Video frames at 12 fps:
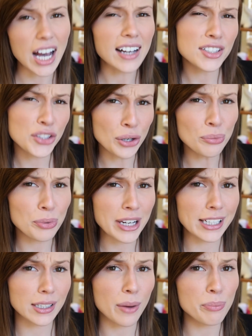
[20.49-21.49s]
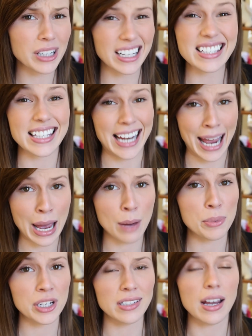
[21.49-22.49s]
I don't bring it up because it
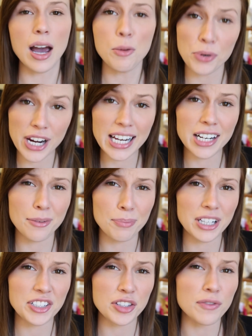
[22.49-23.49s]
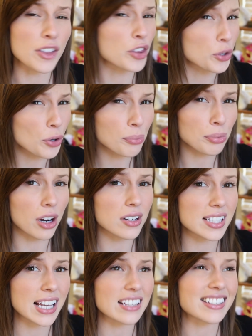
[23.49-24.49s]
happened, I bring it up because of the thought
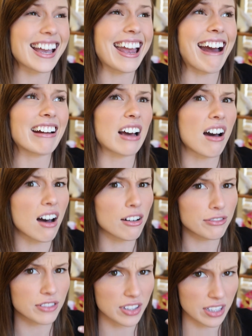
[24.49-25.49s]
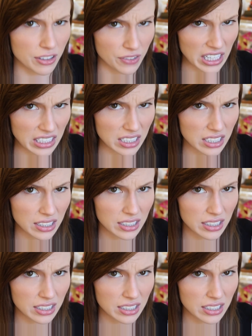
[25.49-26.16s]
process I had after the event.